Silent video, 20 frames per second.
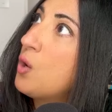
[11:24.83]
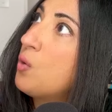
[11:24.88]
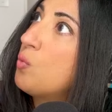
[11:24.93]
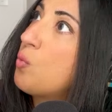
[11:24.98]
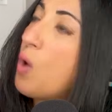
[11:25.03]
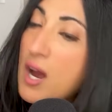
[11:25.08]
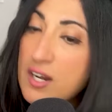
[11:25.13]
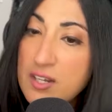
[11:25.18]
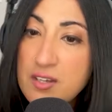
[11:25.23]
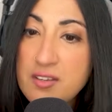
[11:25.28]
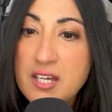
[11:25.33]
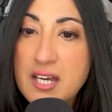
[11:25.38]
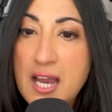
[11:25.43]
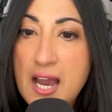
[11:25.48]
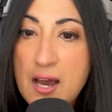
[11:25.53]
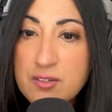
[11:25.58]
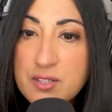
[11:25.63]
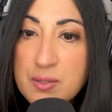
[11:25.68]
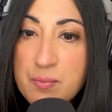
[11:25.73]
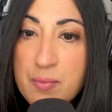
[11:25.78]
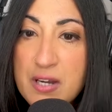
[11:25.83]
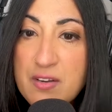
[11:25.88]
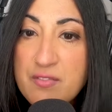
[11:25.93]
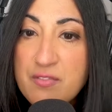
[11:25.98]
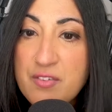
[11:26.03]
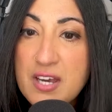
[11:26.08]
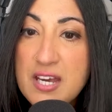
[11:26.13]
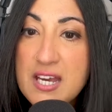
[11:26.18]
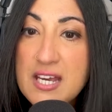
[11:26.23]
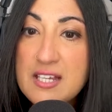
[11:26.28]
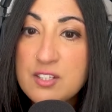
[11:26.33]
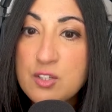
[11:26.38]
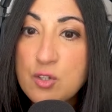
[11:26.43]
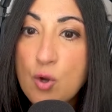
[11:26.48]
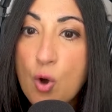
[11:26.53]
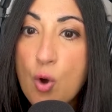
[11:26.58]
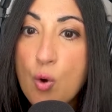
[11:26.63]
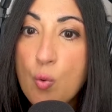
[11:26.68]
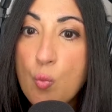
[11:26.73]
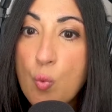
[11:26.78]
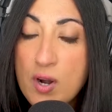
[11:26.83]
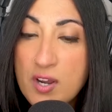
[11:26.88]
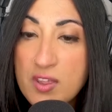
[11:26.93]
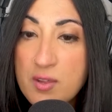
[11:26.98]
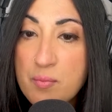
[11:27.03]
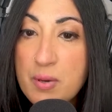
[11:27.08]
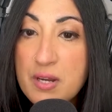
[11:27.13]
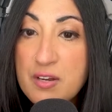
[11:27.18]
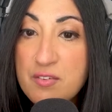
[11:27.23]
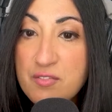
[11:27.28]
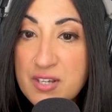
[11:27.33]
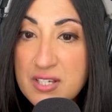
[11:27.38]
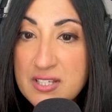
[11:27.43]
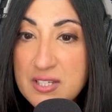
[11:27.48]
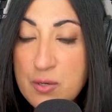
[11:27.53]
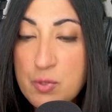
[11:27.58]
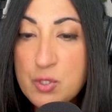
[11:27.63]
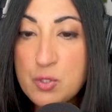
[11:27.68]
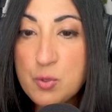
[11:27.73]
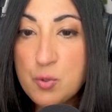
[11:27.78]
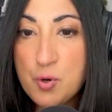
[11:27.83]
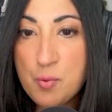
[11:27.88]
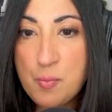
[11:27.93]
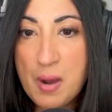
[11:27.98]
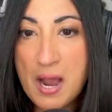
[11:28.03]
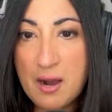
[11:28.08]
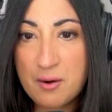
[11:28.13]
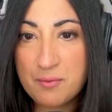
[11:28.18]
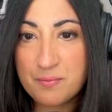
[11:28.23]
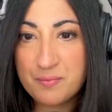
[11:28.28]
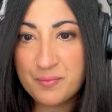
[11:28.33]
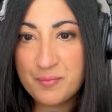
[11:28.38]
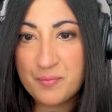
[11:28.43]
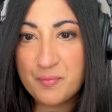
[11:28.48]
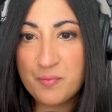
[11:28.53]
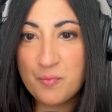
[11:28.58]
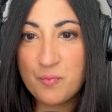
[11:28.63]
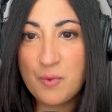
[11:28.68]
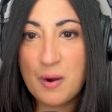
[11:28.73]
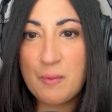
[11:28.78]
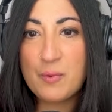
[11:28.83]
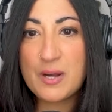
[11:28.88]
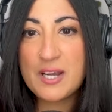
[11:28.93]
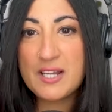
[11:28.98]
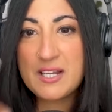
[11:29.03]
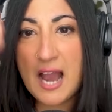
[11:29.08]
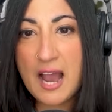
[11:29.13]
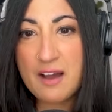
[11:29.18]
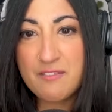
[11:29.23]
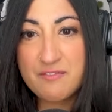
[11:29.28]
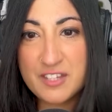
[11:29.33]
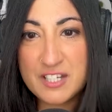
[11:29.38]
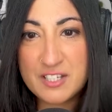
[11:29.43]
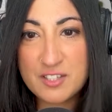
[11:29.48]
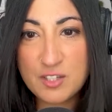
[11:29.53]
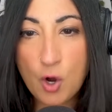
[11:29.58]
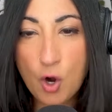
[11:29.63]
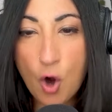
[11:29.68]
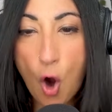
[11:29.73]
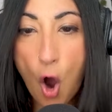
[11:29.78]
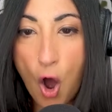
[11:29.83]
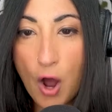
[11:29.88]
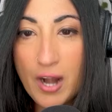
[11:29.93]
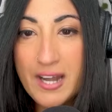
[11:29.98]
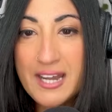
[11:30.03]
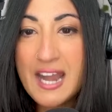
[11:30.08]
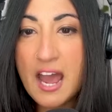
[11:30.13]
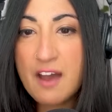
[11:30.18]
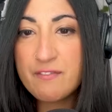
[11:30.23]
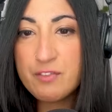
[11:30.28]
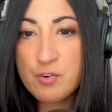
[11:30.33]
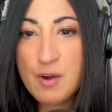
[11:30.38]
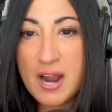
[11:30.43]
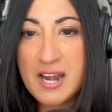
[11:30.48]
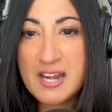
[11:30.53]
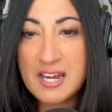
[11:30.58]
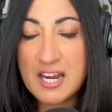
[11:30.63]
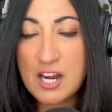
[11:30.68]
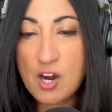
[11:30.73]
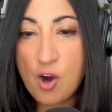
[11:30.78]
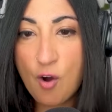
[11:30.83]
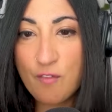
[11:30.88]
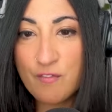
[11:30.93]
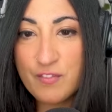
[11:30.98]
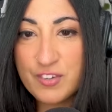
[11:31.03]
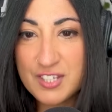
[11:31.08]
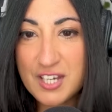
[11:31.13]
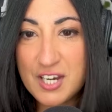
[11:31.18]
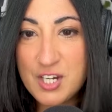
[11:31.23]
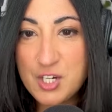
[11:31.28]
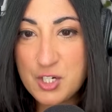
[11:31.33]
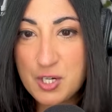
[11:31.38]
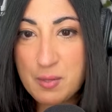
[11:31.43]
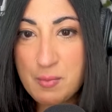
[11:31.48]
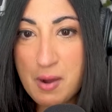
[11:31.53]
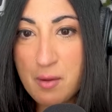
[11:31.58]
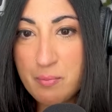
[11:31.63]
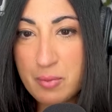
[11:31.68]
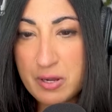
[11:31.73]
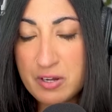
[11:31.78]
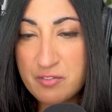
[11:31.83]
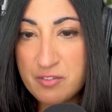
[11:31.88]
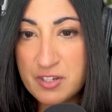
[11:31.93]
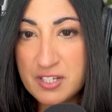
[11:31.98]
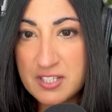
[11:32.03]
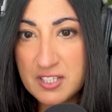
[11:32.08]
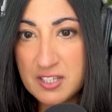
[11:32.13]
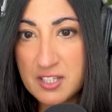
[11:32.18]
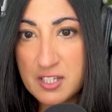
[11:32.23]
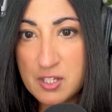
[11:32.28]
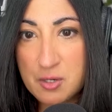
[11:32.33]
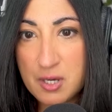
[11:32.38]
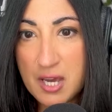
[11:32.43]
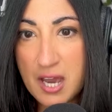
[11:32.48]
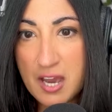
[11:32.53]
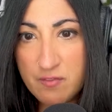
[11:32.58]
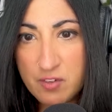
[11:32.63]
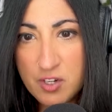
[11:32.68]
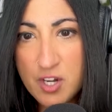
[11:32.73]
why do you think housing benefit is not one of the benefits that we talk about when we have this never-ending conversation about benefits in the UK? Have you